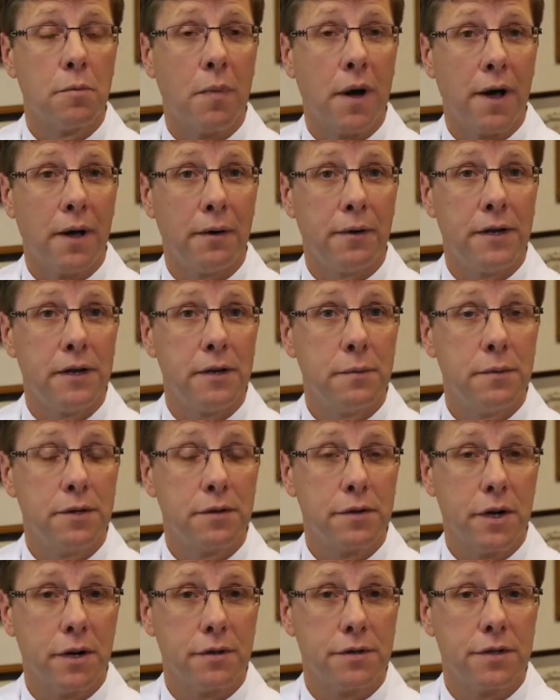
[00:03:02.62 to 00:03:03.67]
mild
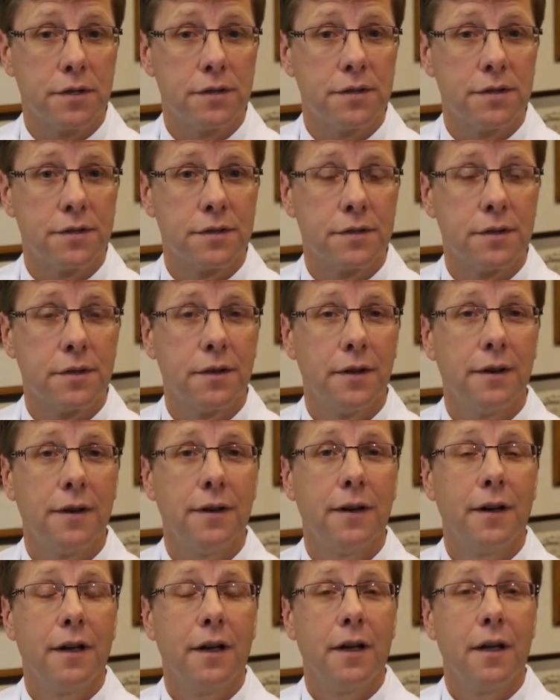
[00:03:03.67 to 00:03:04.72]
endometriosis,
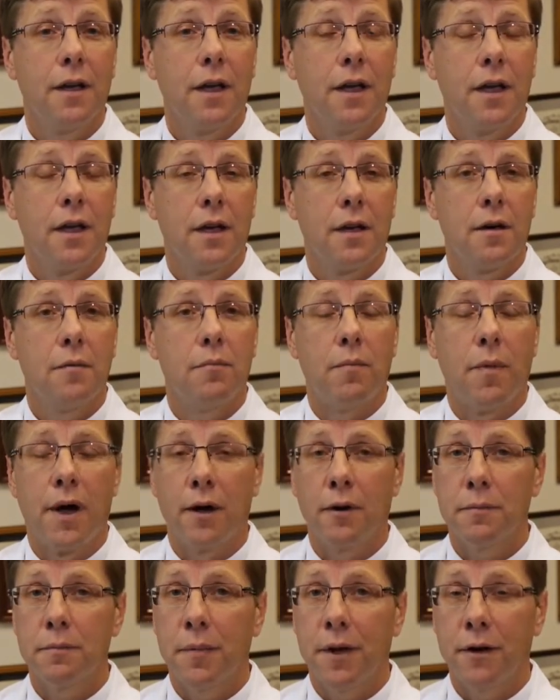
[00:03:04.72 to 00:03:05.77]

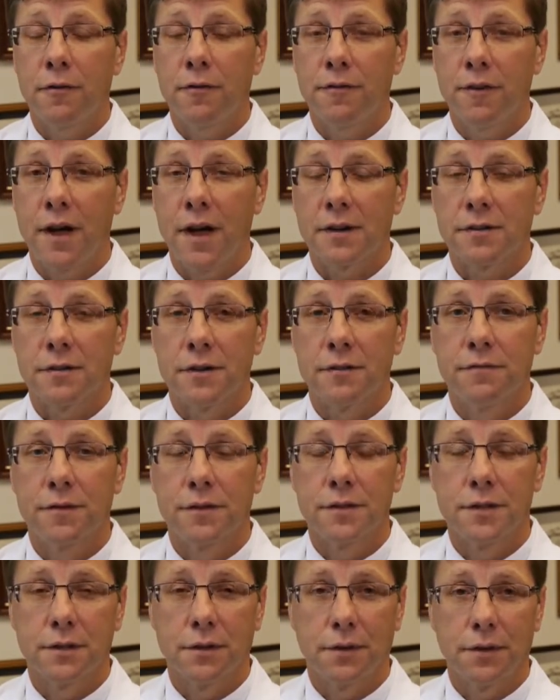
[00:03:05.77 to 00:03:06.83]
mild male factor
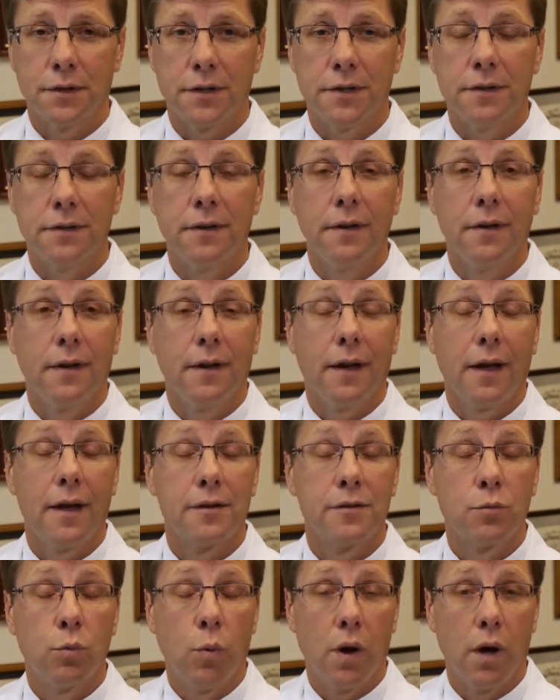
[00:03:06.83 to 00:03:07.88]
infertility
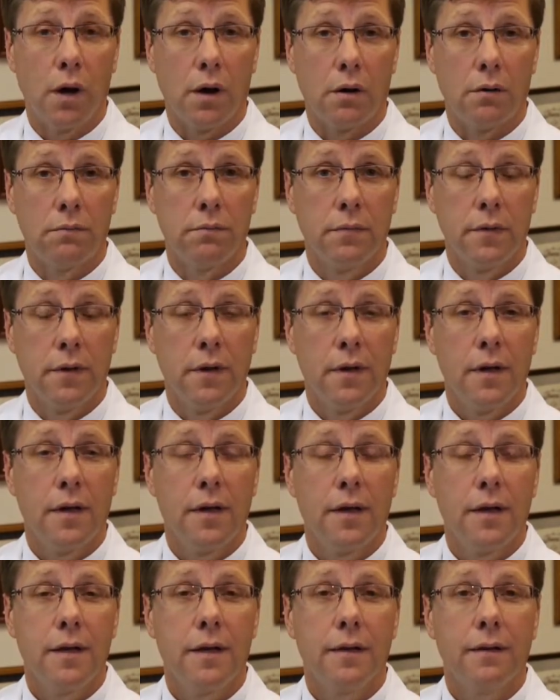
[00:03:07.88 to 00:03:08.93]
as well.
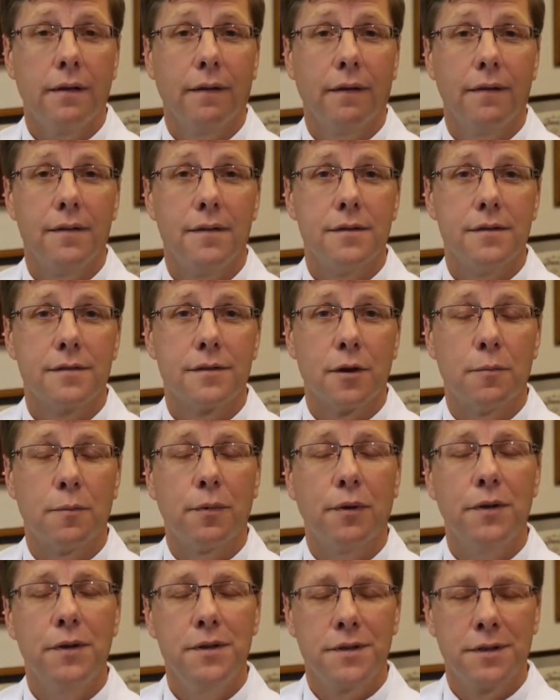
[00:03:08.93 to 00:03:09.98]
So
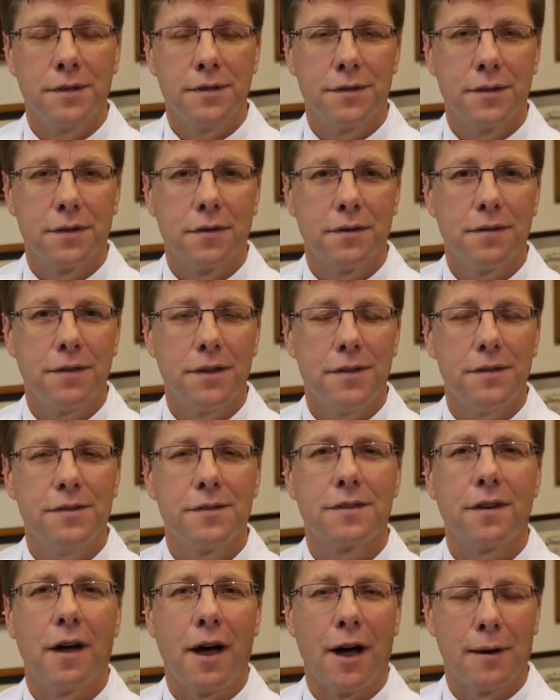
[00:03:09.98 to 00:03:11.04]
please consider
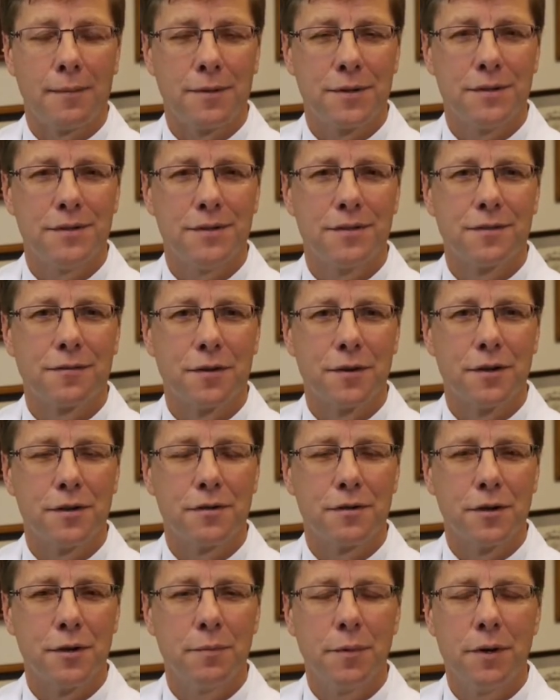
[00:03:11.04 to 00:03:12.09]
these options for your
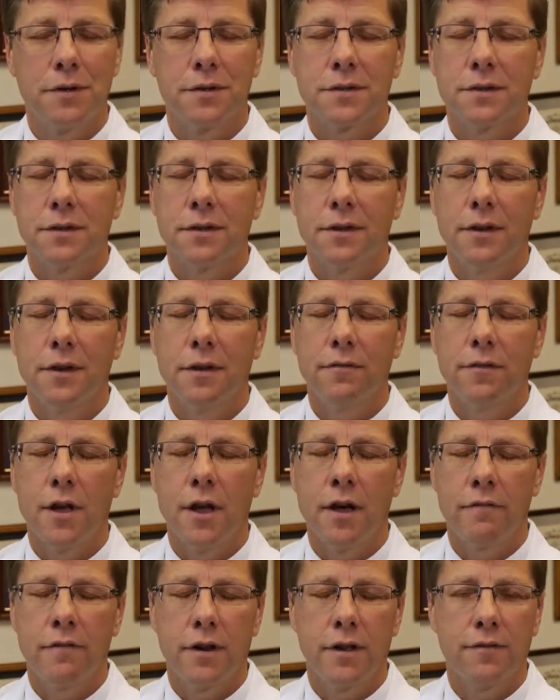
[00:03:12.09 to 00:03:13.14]
treatment. If you
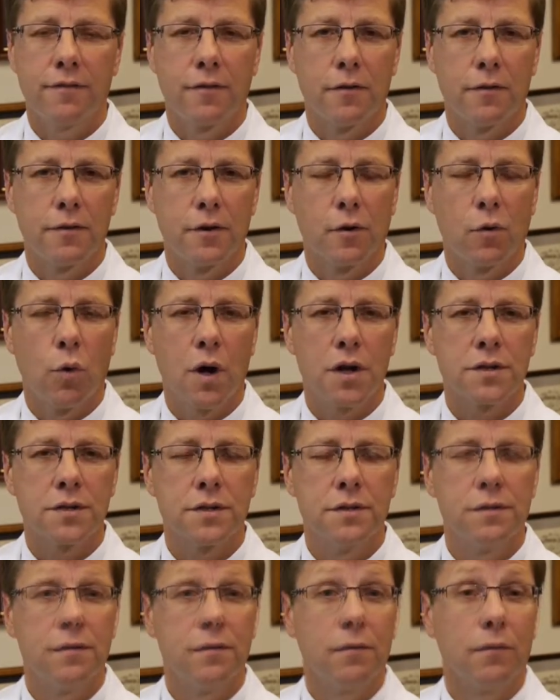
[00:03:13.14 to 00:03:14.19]
have any further
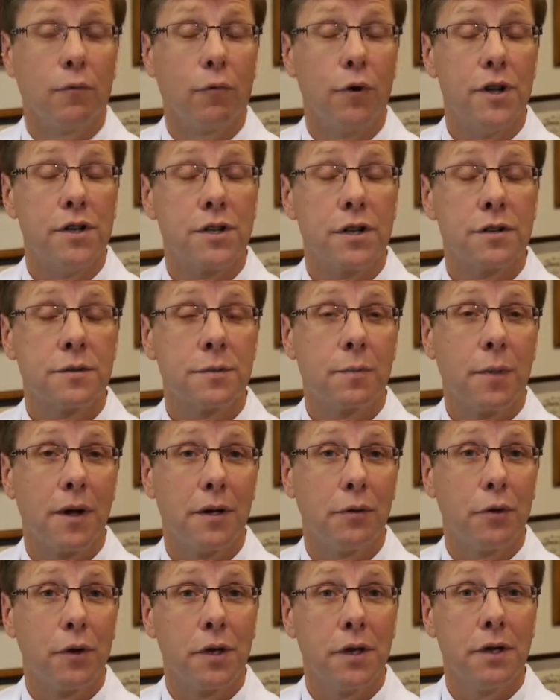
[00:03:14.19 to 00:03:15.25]
questions, reach us
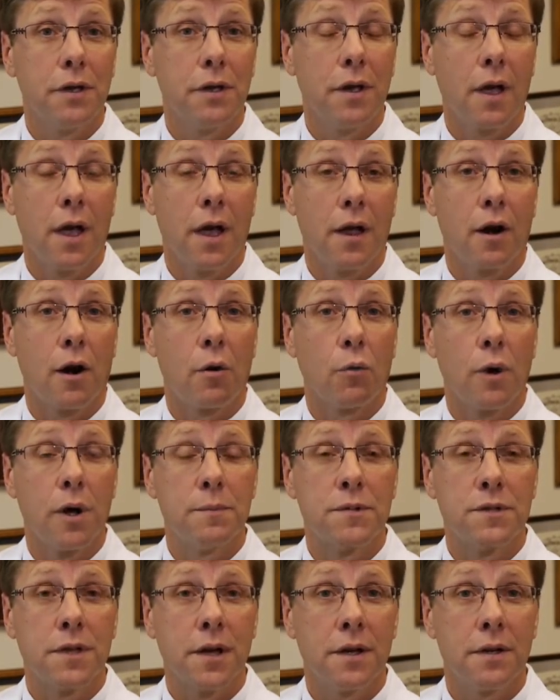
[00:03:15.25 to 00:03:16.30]
by looking at our
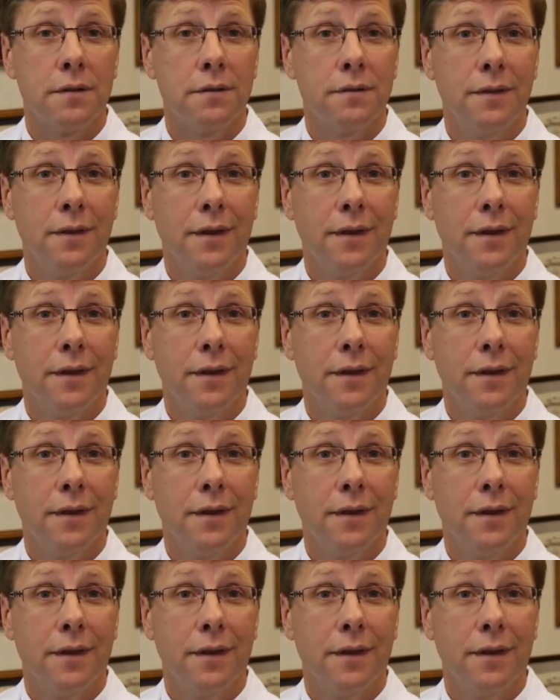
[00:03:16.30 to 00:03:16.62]
website,